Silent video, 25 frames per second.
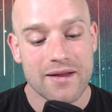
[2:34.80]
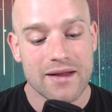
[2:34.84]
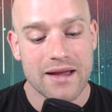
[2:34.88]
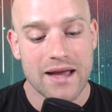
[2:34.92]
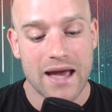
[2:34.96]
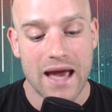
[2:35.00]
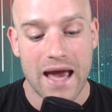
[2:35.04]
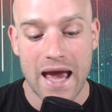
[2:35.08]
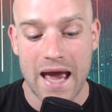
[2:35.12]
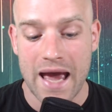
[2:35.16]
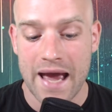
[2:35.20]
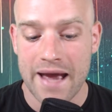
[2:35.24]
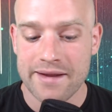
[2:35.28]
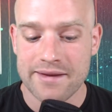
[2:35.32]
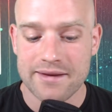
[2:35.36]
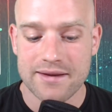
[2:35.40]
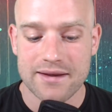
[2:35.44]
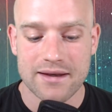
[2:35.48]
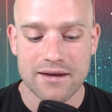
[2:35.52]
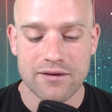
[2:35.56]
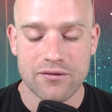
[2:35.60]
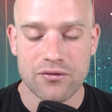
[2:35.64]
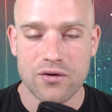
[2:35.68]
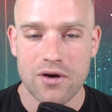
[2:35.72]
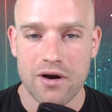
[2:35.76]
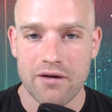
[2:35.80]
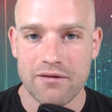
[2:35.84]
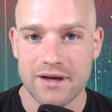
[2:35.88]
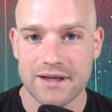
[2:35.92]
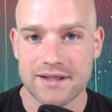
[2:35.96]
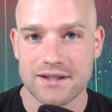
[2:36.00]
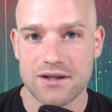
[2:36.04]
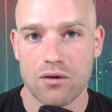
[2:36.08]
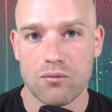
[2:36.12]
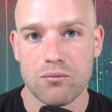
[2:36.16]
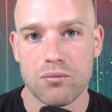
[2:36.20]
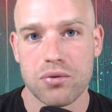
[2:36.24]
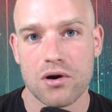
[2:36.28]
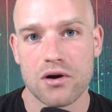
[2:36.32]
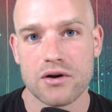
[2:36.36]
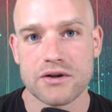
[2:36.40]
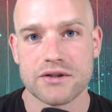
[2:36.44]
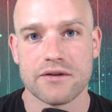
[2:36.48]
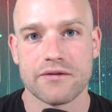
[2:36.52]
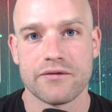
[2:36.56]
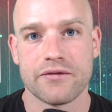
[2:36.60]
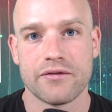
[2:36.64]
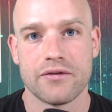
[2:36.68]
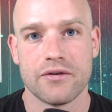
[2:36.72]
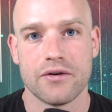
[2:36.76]
And if you have examples
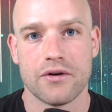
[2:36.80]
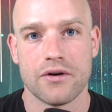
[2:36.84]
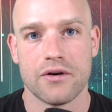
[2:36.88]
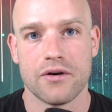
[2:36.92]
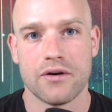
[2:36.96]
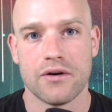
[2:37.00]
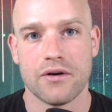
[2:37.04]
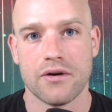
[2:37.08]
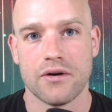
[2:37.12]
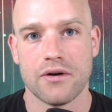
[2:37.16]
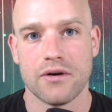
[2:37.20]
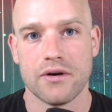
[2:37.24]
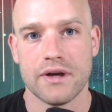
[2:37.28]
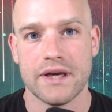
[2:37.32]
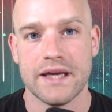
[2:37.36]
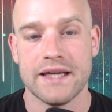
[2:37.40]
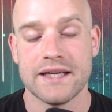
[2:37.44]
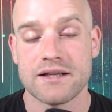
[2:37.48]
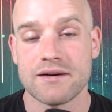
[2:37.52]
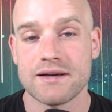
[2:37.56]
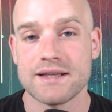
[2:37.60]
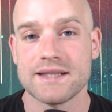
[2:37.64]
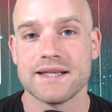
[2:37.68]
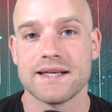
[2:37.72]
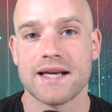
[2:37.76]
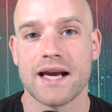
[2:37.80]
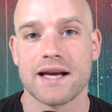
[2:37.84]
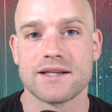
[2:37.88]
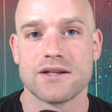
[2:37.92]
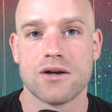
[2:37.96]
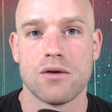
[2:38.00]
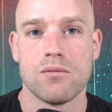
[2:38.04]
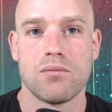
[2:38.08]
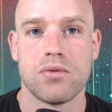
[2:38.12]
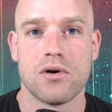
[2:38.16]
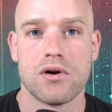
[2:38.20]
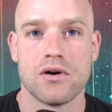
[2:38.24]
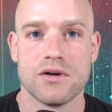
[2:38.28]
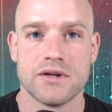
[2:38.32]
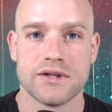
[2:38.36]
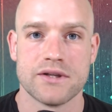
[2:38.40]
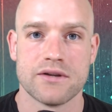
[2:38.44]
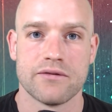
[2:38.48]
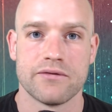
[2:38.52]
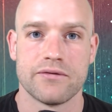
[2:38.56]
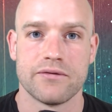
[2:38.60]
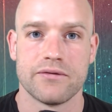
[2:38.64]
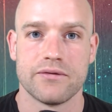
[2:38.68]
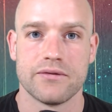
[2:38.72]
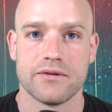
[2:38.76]
of interesting examples of
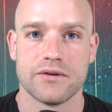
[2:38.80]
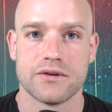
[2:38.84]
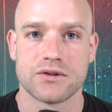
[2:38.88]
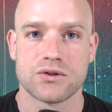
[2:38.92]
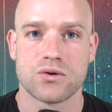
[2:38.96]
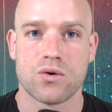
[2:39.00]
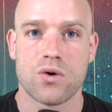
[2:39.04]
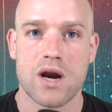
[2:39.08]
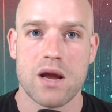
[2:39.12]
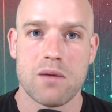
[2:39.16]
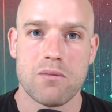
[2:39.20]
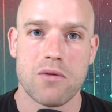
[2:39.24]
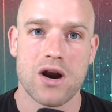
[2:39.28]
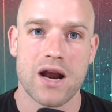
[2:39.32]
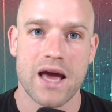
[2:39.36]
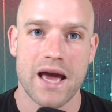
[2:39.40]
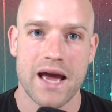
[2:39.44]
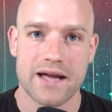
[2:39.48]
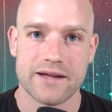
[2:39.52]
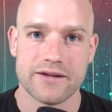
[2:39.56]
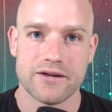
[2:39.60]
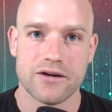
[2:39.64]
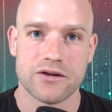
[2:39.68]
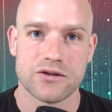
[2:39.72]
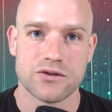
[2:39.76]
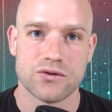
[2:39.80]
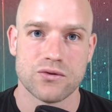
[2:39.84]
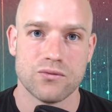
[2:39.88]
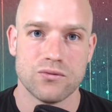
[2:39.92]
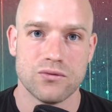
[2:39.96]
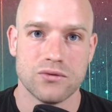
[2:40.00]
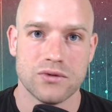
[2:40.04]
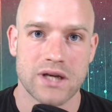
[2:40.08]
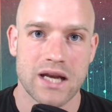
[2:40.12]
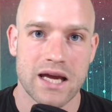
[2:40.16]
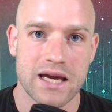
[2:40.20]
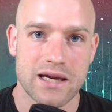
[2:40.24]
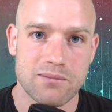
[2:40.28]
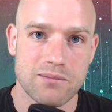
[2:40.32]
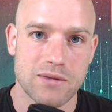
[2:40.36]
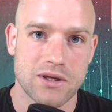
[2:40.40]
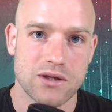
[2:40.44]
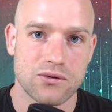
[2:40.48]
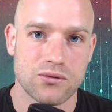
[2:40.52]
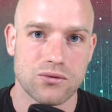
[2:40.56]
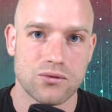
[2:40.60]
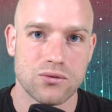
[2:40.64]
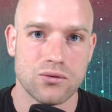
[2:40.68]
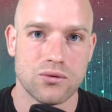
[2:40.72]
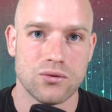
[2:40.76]
scrollable headers you would like me
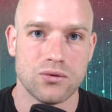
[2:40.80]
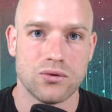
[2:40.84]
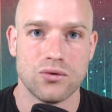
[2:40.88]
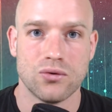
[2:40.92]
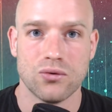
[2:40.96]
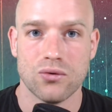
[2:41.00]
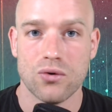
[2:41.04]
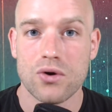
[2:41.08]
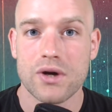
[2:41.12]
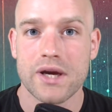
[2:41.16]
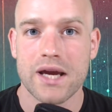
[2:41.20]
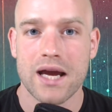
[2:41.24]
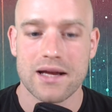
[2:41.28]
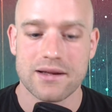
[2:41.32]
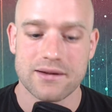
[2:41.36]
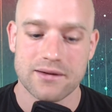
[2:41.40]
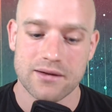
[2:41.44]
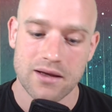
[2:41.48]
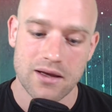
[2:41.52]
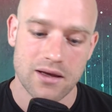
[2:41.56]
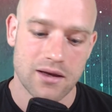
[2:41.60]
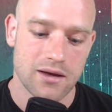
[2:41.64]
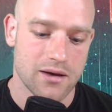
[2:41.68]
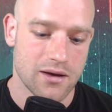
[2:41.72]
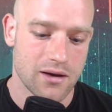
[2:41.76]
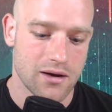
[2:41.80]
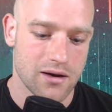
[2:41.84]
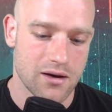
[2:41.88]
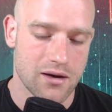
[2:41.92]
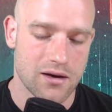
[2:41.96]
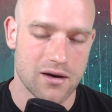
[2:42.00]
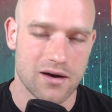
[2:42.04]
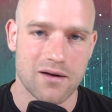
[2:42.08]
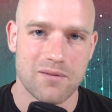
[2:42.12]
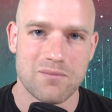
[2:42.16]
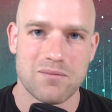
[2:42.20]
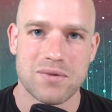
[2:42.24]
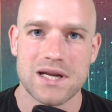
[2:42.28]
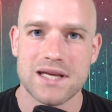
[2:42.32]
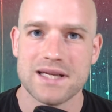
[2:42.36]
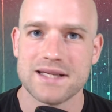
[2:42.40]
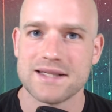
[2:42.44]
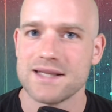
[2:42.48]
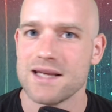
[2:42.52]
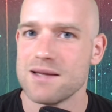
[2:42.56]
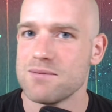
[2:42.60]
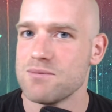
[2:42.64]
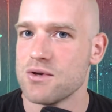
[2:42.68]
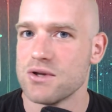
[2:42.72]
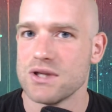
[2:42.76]
to look at, please
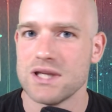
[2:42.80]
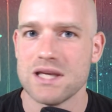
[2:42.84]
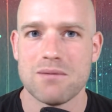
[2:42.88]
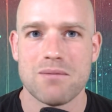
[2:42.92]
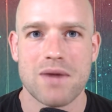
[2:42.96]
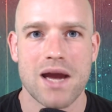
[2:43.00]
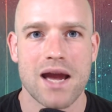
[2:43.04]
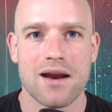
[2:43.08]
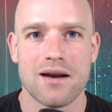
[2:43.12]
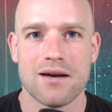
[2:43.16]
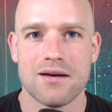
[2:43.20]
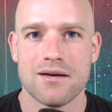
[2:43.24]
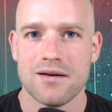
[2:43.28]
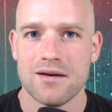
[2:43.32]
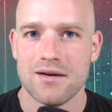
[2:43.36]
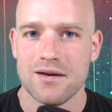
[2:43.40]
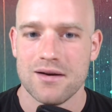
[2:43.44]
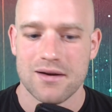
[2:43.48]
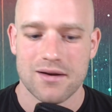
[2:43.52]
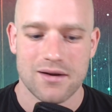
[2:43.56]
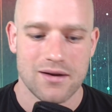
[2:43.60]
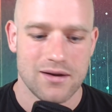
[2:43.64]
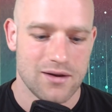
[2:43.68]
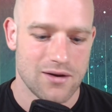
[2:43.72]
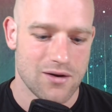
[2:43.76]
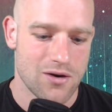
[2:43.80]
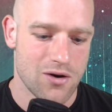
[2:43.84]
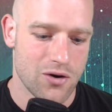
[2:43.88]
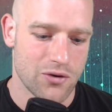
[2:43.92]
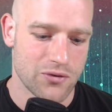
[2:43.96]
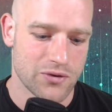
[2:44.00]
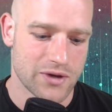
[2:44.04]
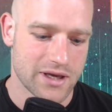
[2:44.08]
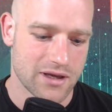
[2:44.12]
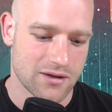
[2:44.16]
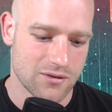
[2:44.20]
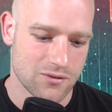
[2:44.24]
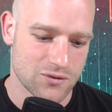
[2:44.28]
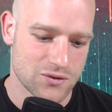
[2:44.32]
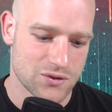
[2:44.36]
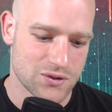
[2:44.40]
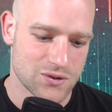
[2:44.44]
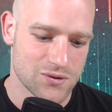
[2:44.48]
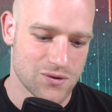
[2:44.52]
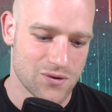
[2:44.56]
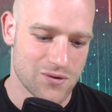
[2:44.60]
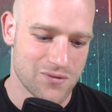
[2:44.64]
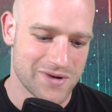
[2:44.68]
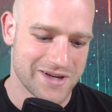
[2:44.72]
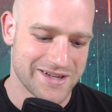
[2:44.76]
send me an email, or you can also
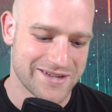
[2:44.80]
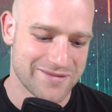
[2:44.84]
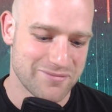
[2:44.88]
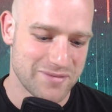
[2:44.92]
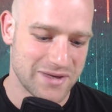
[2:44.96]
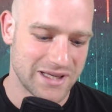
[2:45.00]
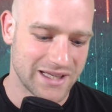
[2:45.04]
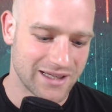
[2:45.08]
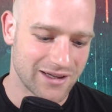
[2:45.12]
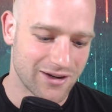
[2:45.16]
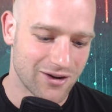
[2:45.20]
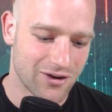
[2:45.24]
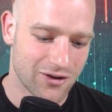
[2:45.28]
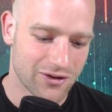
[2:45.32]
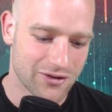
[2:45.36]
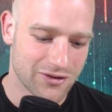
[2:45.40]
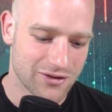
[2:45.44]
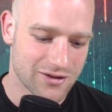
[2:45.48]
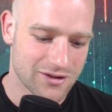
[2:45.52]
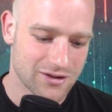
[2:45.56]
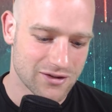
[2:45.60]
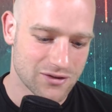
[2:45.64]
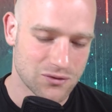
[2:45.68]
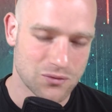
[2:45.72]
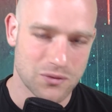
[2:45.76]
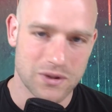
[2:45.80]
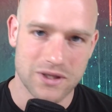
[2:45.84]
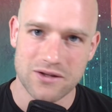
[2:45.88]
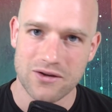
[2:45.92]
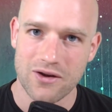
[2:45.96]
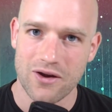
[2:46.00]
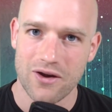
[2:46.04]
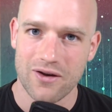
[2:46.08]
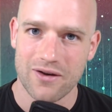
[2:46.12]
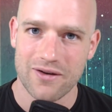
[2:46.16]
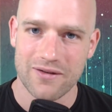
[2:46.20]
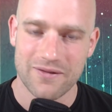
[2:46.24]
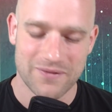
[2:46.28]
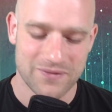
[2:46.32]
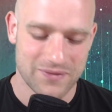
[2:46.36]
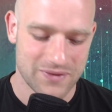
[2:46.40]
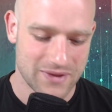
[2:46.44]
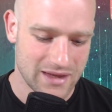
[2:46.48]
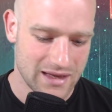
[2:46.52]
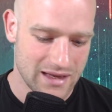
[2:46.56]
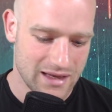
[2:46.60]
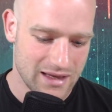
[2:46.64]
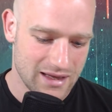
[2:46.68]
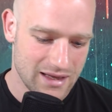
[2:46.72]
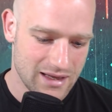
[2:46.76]
reach me on Twitter.
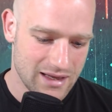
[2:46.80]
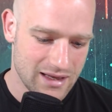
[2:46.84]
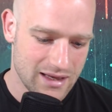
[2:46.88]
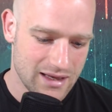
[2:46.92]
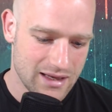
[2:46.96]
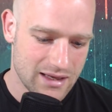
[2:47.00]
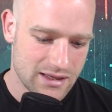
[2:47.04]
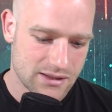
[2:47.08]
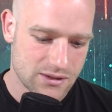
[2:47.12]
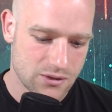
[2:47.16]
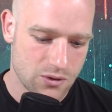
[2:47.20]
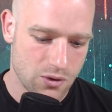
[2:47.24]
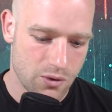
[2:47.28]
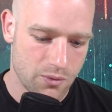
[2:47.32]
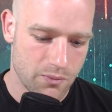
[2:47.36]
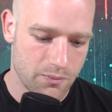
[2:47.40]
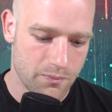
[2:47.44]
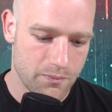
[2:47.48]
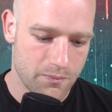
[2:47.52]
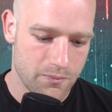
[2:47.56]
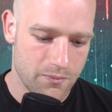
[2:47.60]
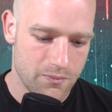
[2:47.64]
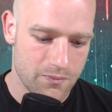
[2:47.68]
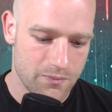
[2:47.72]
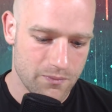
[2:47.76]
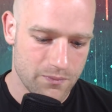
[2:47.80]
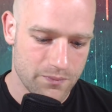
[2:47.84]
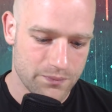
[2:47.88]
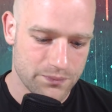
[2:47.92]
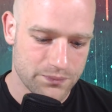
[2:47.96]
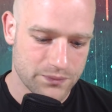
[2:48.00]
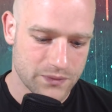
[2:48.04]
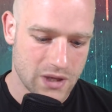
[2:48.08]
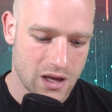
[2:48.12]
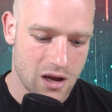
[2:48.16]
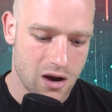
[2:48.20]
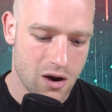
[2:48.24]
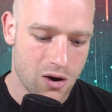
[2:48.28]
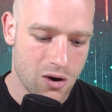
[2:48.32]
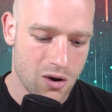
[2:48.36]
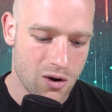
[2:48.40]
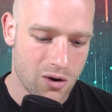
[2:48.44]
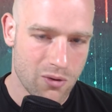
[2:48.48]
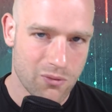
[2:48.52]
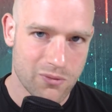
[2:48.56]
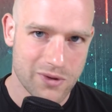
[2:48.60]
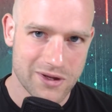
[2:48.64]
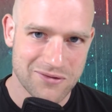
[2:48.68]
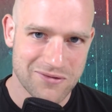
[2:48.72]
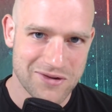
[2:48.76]
So how
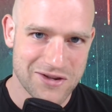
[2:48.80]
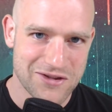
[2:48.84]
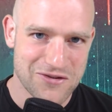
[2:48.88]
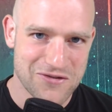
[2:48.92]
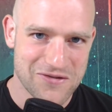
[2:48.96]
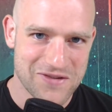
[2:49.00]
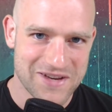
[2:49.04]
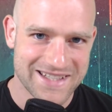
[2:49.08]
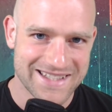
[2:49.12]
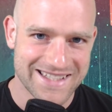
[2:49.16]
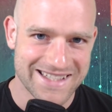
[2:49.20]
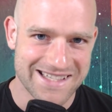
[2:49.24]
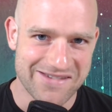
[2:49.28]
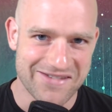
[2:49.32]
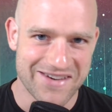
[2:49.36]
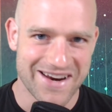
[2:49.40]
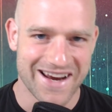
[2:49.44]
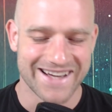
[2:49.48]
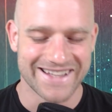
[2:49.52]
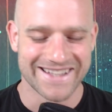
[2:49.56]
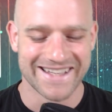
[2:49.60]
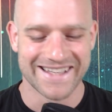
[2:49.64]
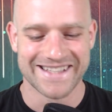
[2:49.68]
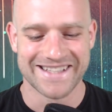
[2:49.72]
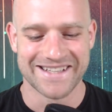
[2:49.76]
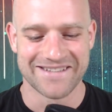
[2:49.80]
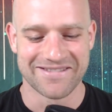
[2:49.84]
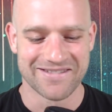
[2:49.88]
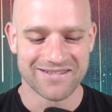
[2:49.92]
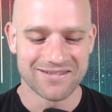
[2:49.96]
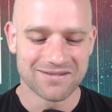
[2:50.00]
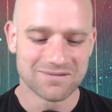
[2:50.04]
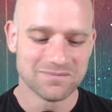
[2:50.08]
would we do this in React Native?